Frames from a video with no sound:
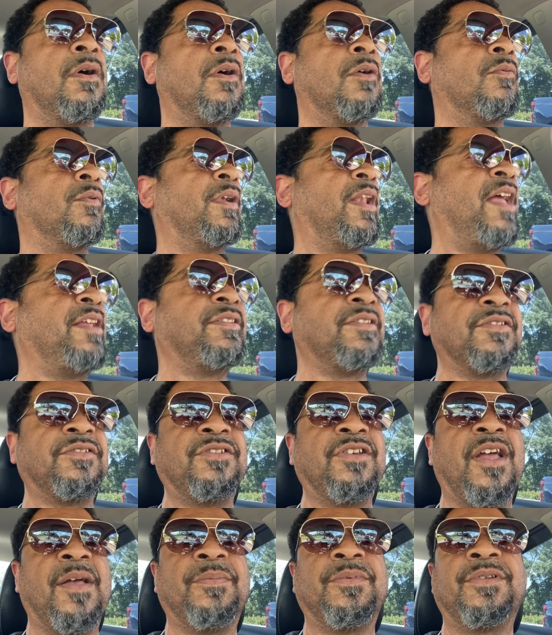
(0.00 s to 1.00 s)

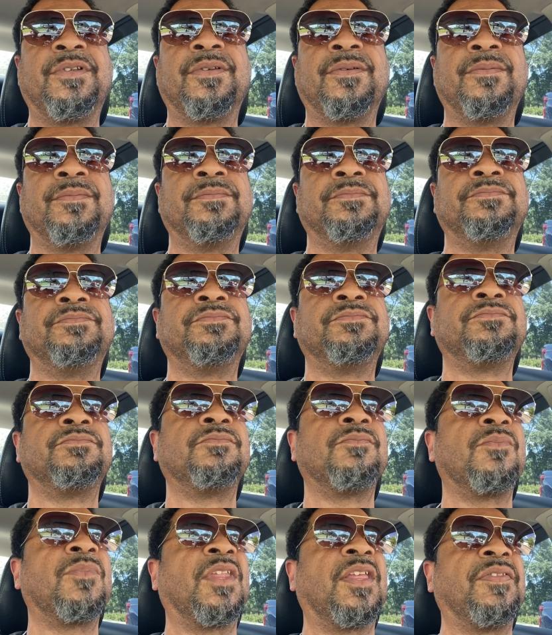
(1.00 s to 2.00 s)
relationships,
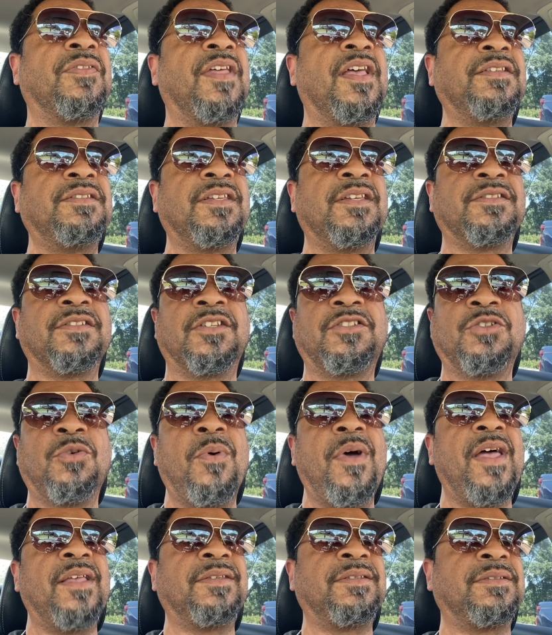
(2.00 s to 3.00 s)
this is a
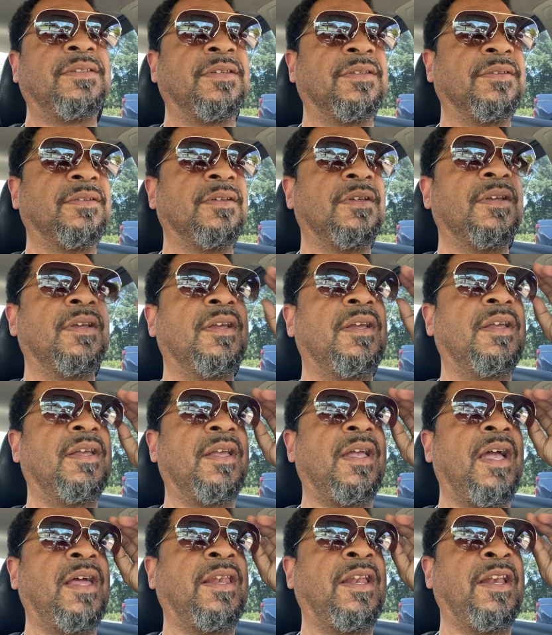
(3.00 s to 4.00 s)
twist
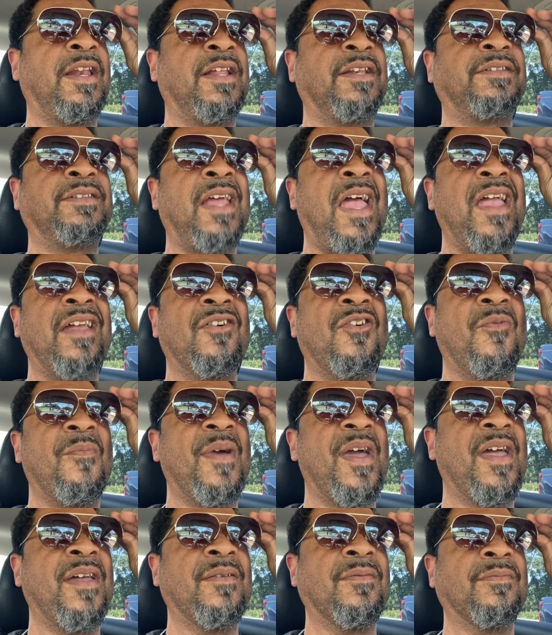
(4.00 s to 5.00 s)
and an
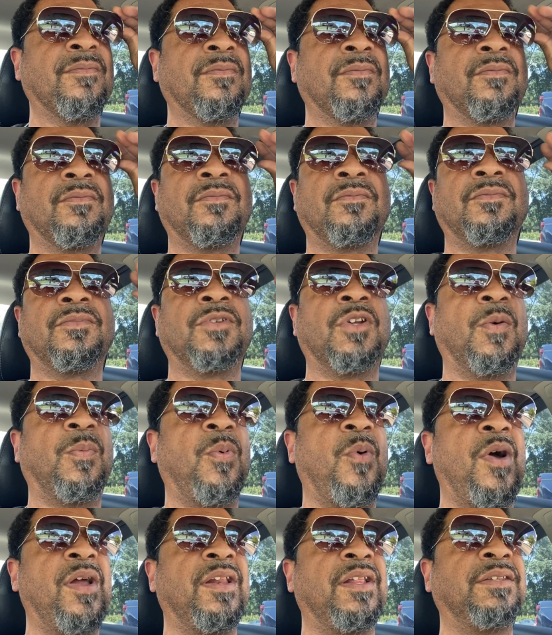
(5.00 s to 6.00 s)
entanglement, no
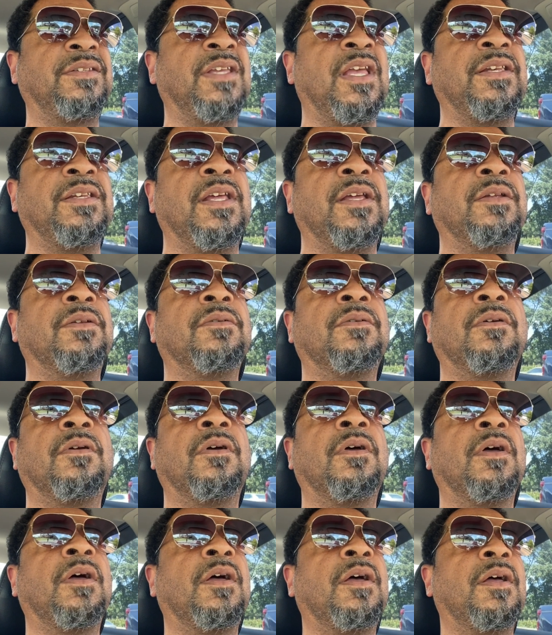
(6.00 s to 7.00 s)
point intended,
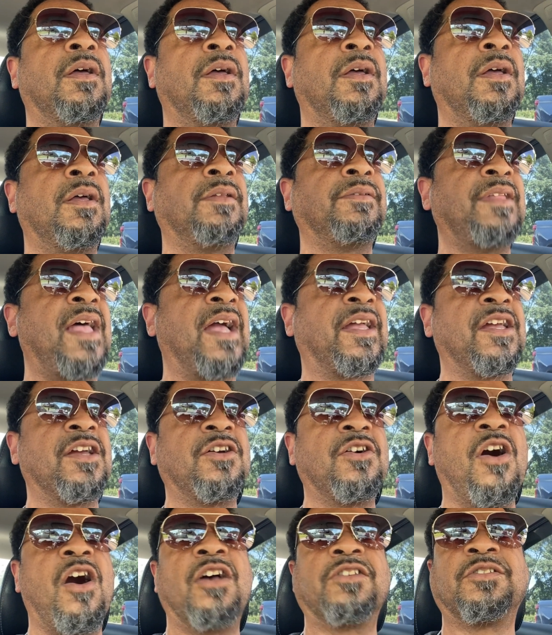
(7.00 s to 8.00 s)
that can
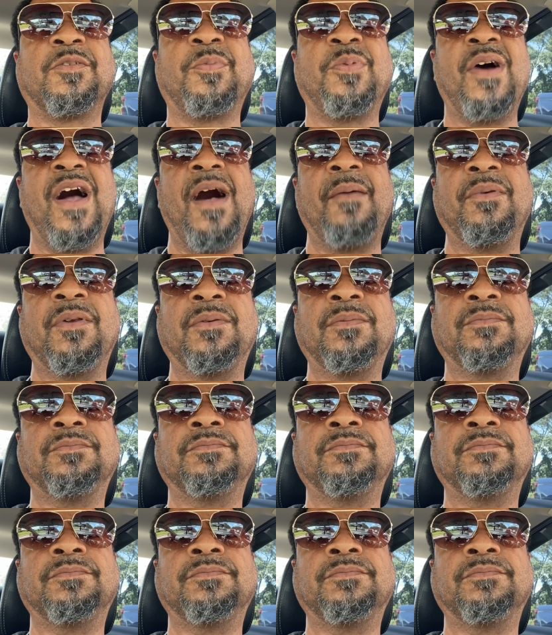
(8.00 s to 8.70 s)
cause a problem.